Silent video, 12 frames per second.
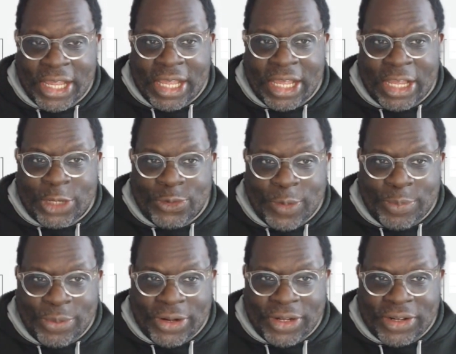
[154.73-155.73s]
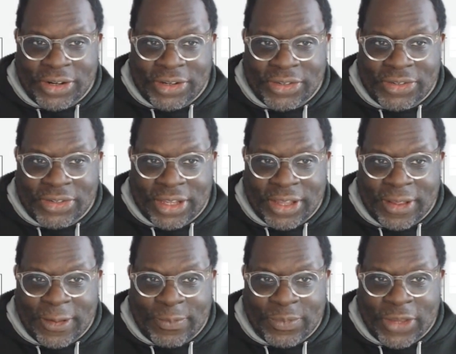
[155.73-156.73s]
uh, three pointers,
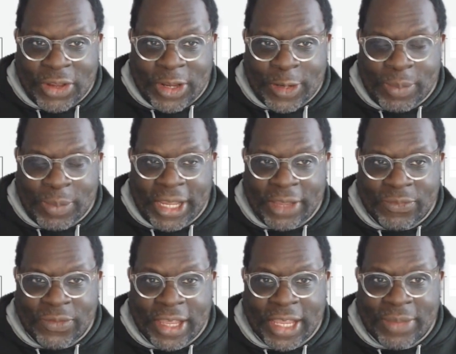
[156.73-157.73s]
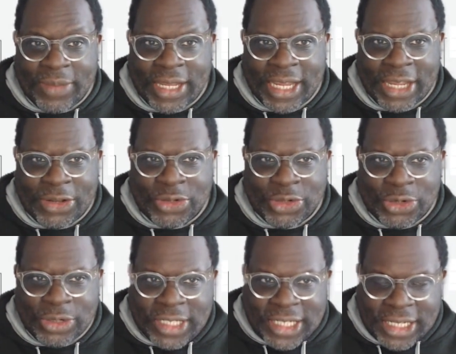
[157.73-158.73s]
um, you know, in the playoff game, and they had
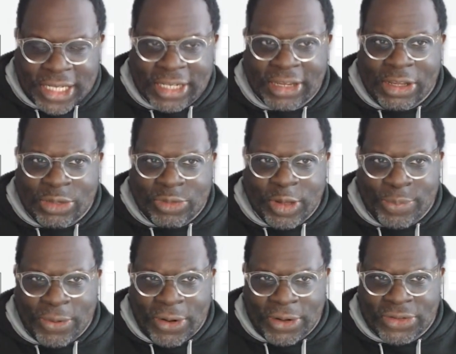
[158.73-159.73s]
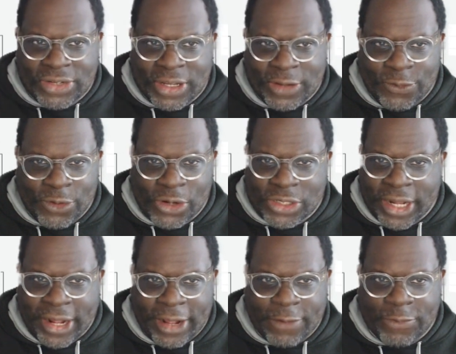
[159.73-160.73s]
13 three pointers in the first
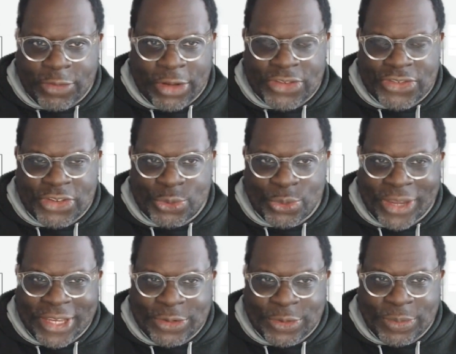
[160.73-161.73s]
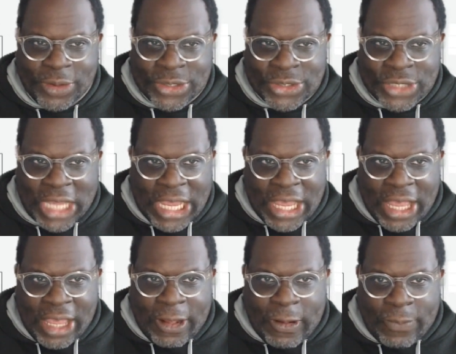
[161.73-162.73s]
half. So that's just way too much.
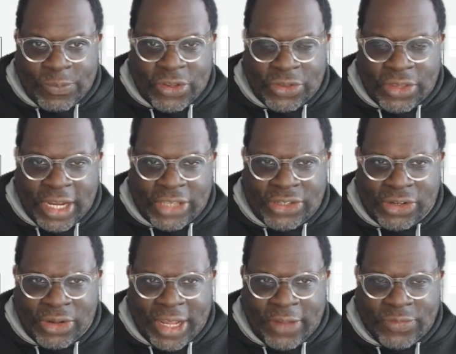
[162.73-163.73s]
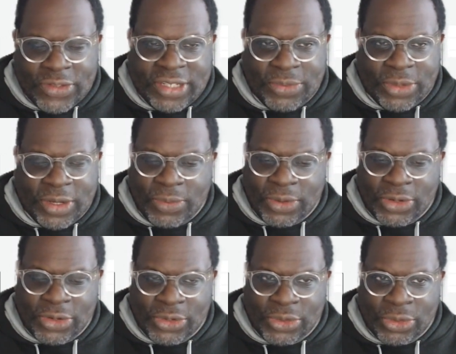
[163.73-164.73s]
Um, so the Nets are going to have to see what they want to
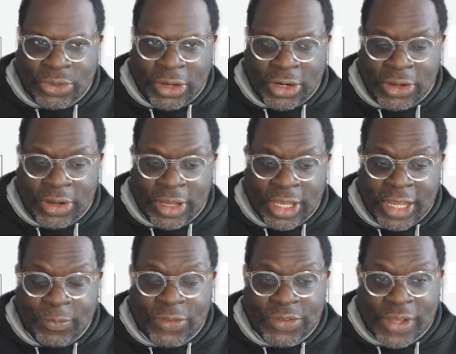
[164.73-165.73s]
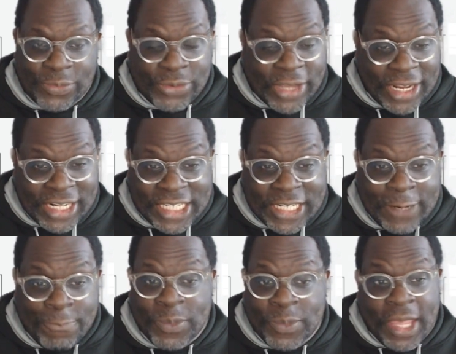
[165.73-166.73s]
do. Are they going to keep the same strategy,
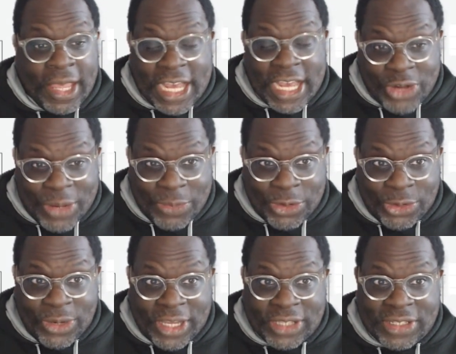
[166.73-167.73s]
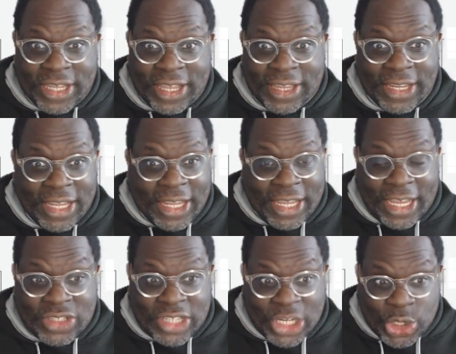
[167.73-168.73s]
as Draymond Green said,
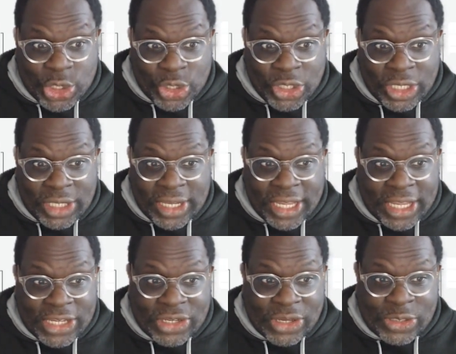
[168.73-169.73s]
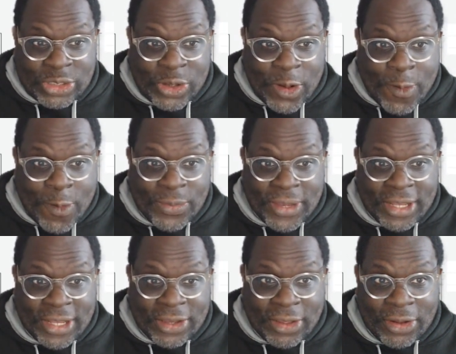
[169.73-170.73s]
as they should, and just hope
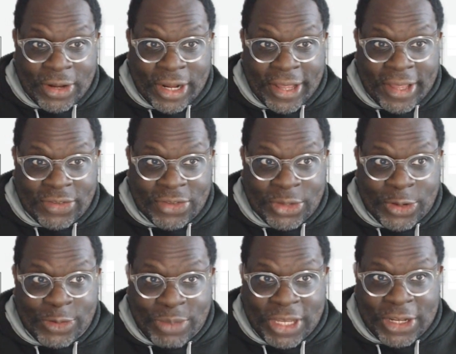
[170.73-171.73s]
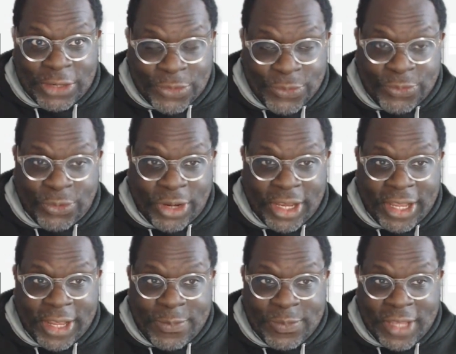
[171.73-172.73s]
that the other guys don't beat us for four
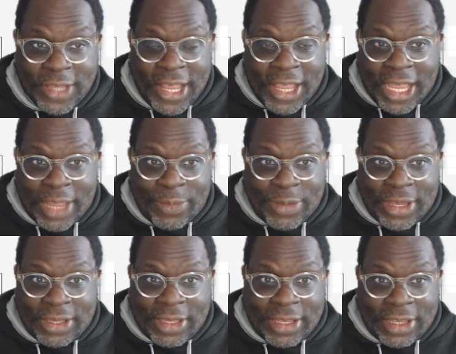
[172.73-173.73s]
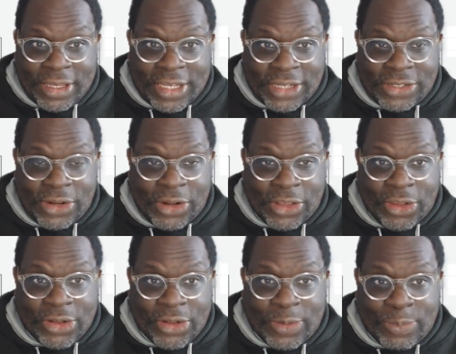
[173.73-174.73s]
games? I mean, the Sixers are not
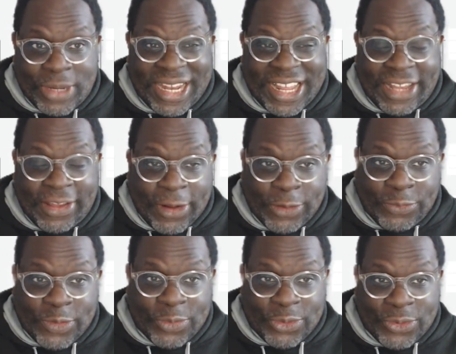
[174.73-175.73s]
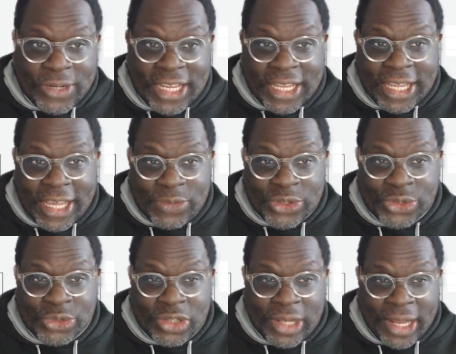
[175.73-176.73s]
going to be that hard from three in game
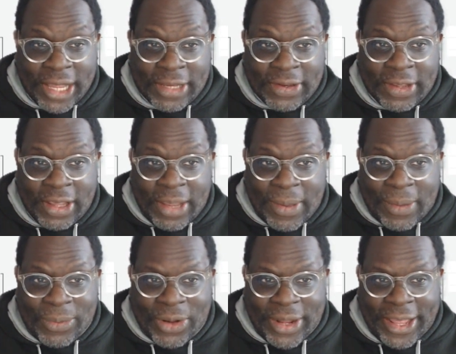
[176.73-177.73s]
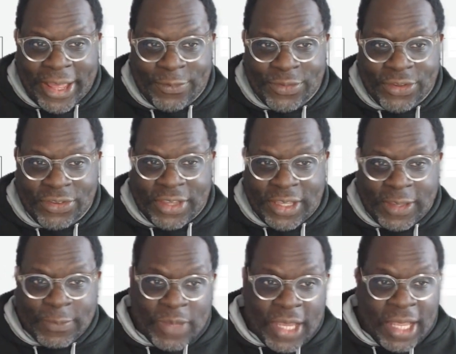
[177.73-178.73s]
two tonight, but we're going to have to see.
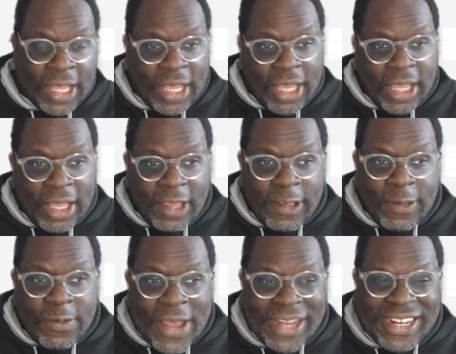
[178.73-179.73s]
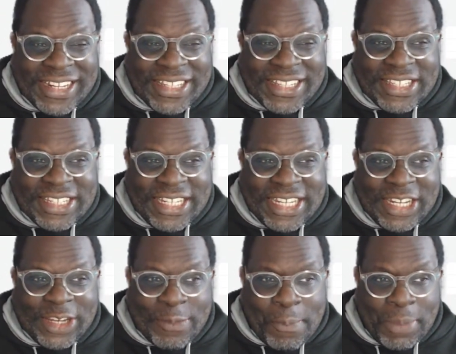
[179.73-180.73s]
Um, I didn't see
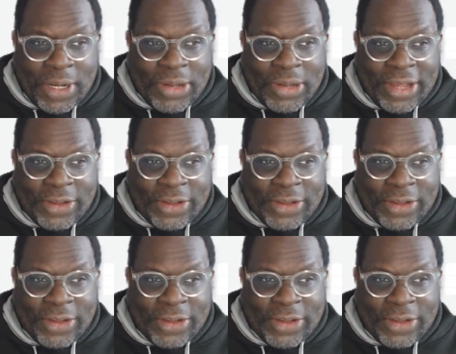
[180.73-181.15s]
the blowout